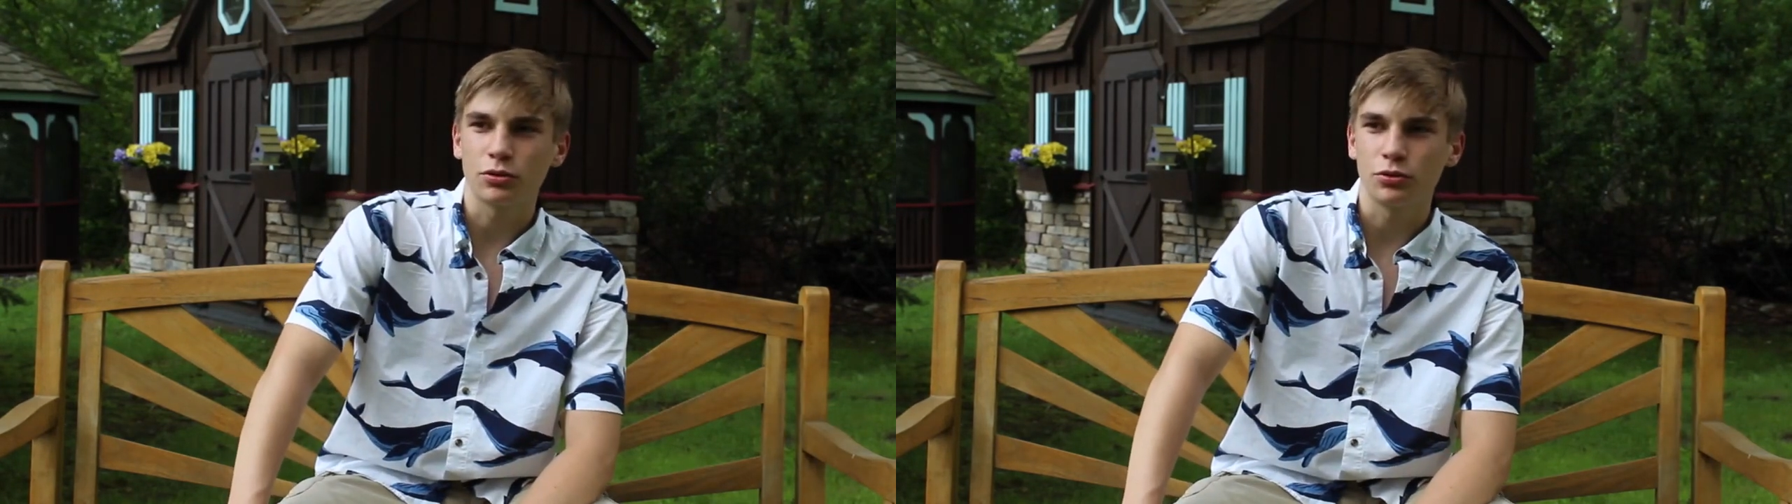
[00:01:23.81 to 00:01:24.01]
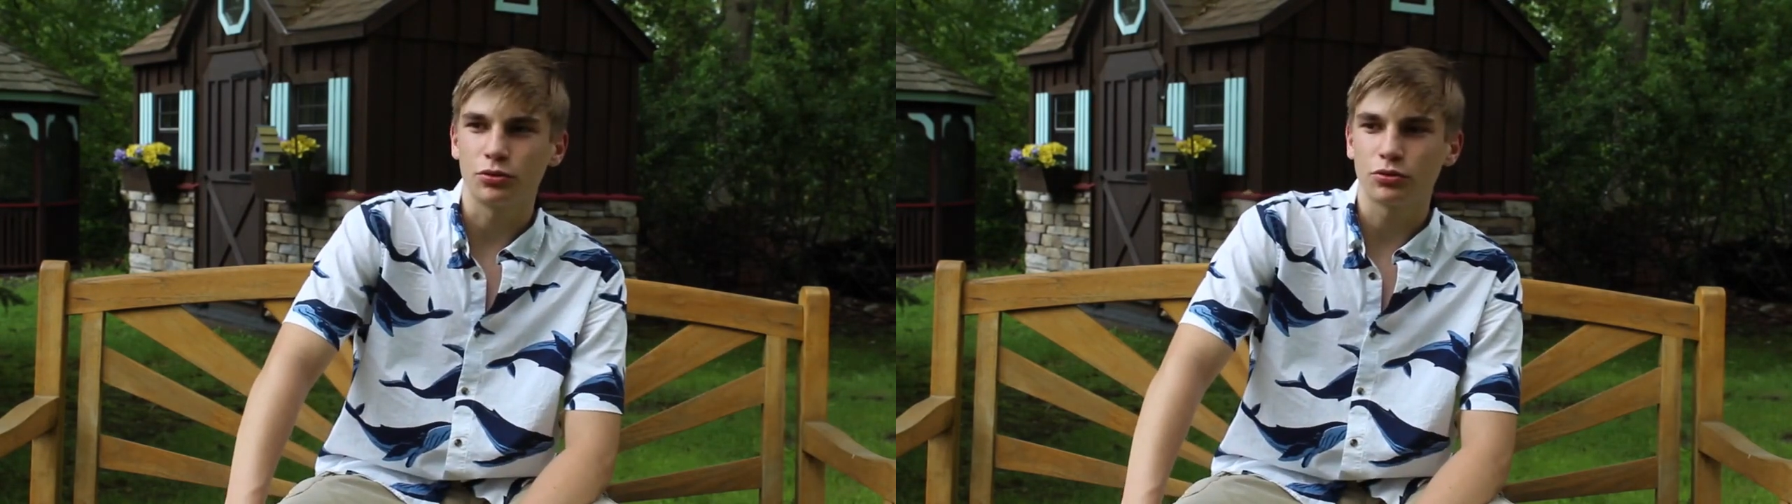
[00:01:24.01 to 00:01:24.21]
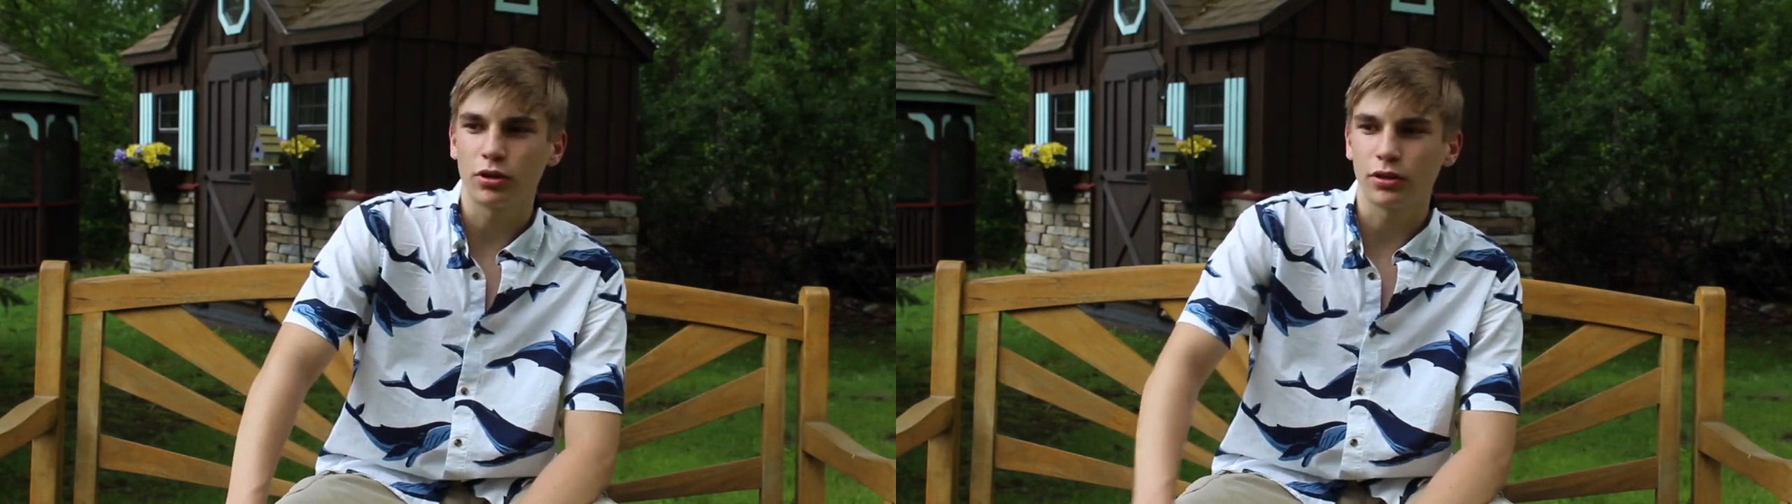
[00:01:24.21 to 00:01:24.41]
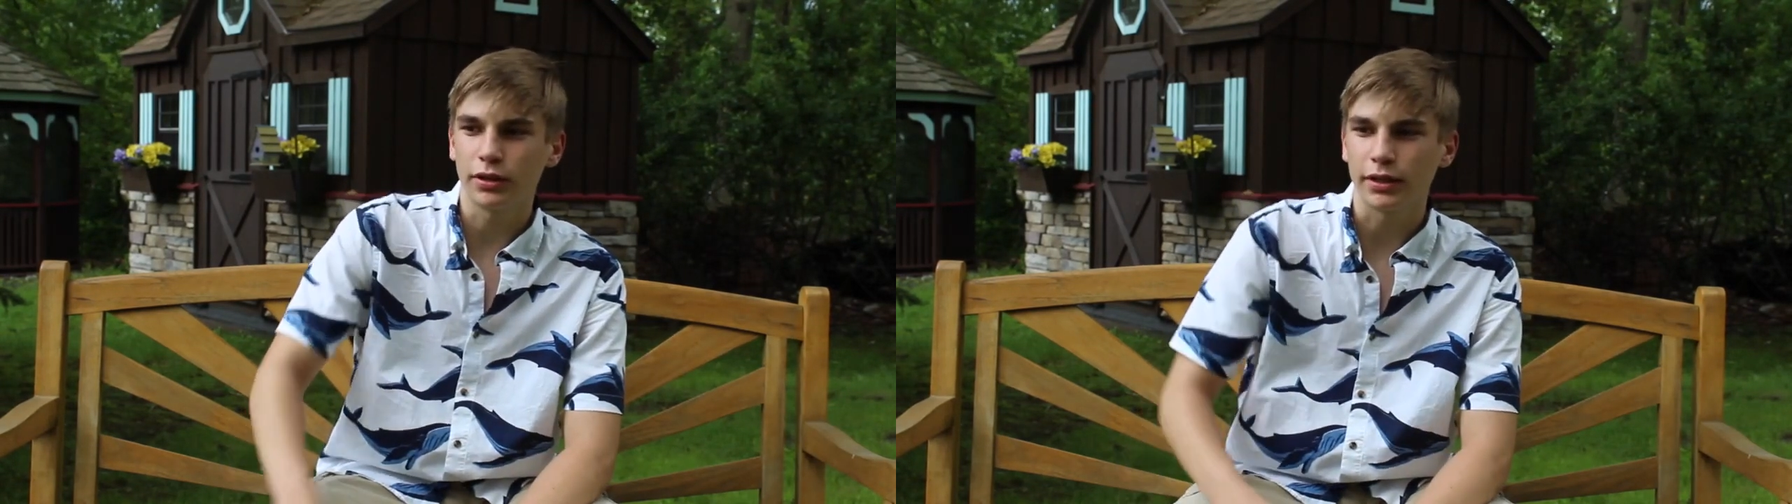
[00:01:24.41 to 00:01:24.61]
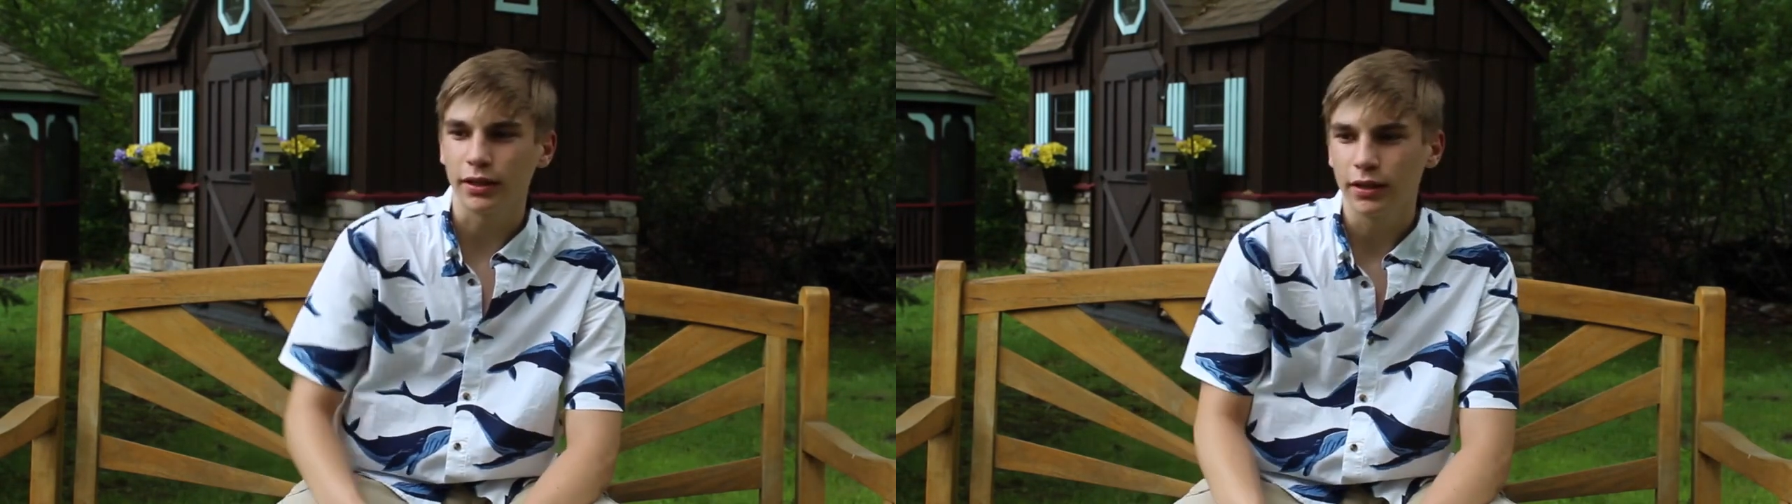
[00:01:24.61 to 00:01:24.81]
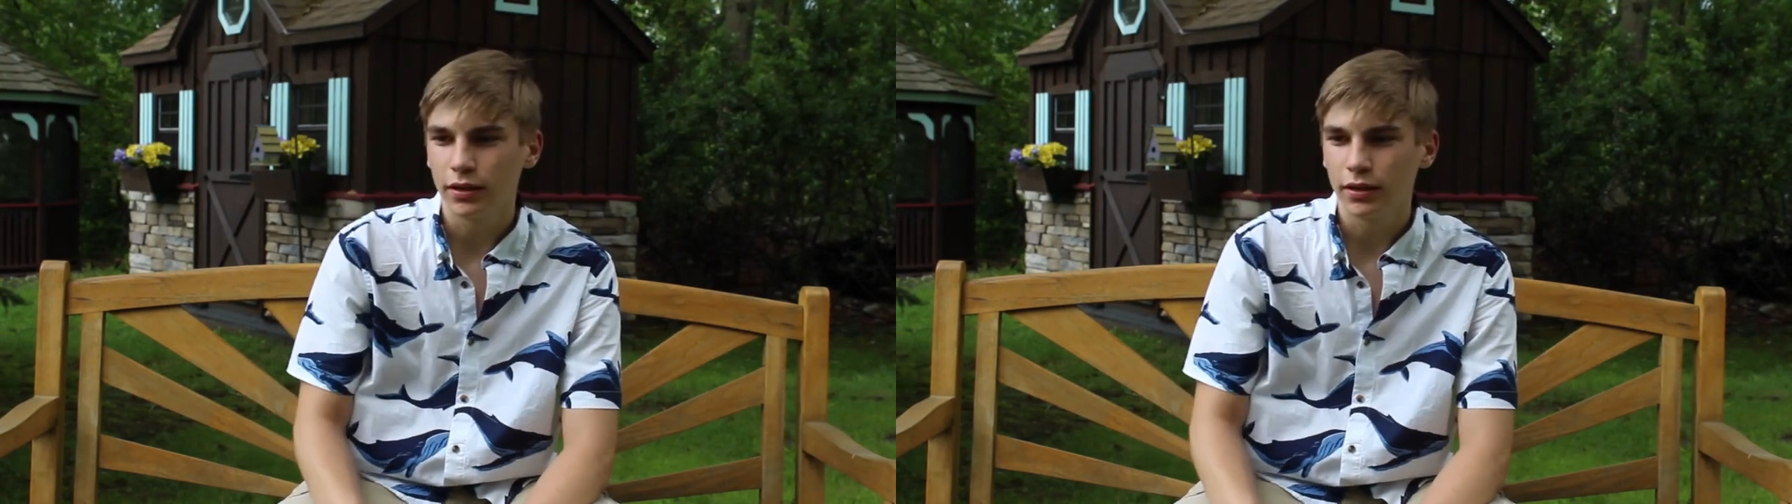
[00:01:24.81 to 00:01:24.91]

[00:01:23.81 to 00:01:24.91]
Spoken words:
who's struggling,